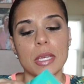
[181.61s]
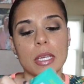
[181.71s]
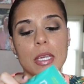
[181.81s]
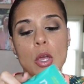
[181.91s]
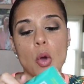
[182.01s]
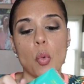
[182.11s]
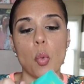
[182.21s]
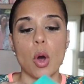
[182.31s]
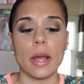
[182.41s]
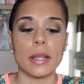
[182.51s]
me
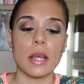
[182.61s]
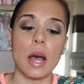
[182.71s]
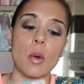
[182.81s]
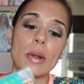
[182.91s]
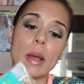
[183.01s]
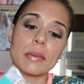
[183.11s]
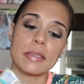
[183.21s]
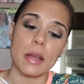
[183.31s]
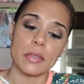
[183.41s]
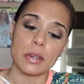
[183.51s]
one uh, when I
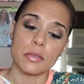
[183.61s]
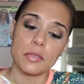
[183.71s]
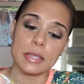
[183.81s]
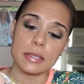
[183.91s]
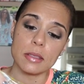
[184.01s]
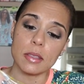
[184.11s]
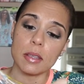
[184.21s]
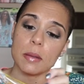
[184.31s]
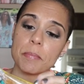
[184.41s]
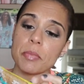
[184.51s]
was down there to visit
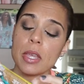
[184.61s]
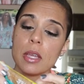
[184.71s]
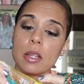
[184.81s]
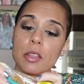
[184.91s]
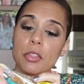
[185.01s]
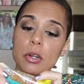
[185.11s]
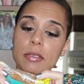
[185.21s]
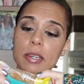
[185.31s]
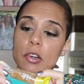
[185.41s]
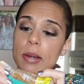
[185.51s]
them.
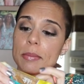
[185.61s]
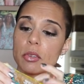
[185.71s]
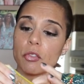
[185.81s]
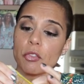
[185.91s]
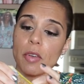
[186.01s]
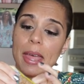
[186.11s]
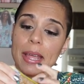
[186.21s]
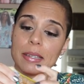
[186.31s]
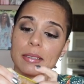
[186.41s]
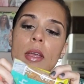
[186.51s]
thirteen grams of
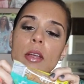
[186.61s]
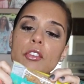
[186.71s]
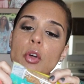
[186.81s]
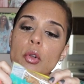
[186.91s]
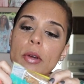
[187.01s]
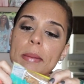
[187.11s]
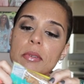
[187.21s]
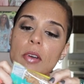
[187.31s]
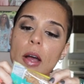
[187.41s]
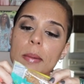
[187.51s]
fat, total
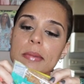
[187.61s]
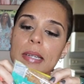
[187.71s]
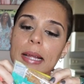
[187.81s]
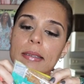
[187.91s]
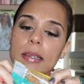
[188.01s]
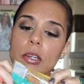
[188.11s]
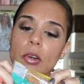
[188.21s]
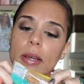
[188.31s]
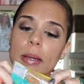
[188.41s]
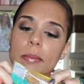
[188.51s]
grams of carbs, nineteen
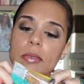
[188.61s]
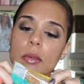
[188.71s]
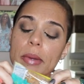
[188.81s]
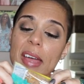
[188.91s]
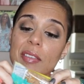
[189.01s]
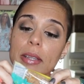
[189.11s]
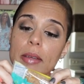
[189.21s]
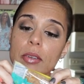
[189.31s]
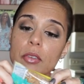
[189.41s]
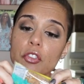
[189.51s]
grams. Then we have
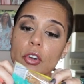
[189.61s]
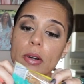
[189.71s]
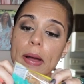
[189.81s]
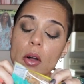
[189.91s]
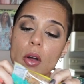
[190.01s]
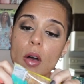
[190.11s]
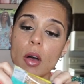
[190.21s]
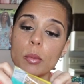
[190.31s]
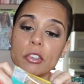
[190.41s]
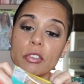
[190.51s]
eleven of sugar
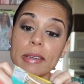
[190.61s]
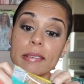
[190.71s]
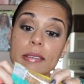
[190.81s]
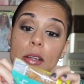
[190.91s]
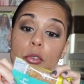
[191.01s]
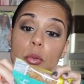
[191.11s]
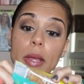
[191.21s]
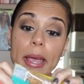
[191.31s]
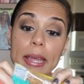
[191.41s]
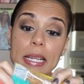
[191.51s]
alcohol, which takes us down to
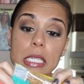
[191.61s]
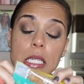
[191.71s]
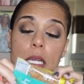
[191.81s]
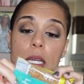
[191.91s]
eight.